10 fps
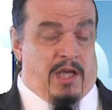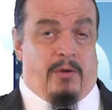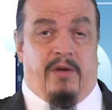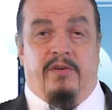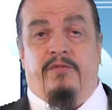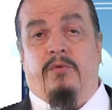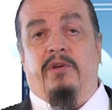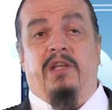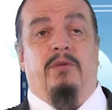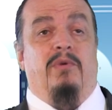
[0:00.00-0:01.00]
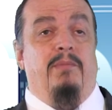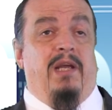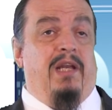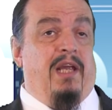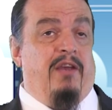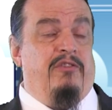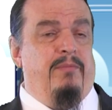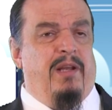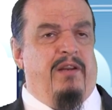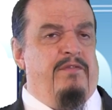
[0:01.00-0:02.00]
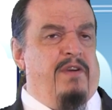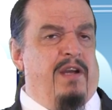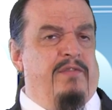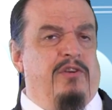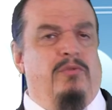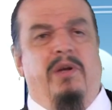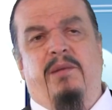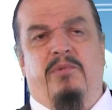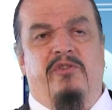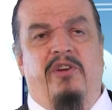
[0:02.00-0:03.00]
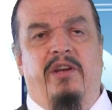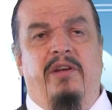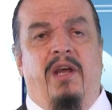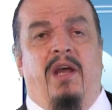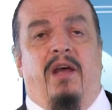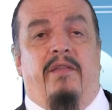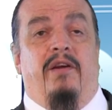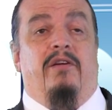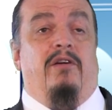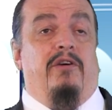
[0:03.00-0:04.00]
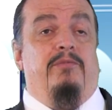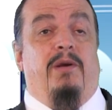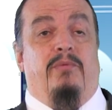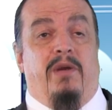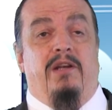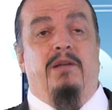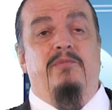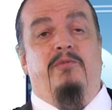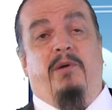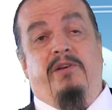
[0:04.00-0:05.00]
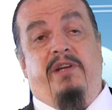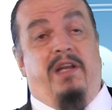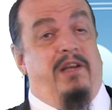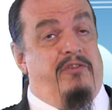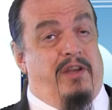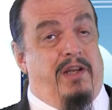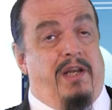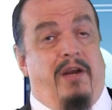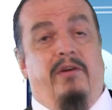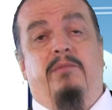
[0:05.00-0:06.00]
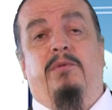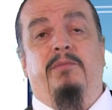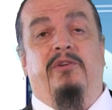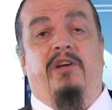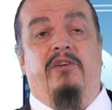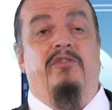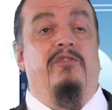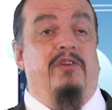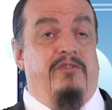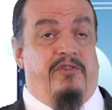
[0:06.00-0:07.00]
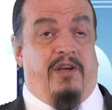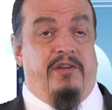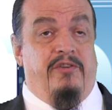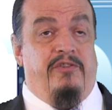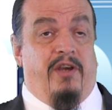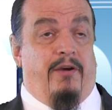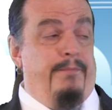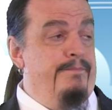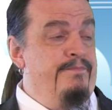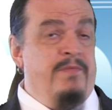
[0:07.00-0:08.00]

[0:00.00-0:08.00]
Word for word: However, for the remaining estimated five to twenty percent, they are caused by random, spontaneous, and inheritable mutations inside the cell.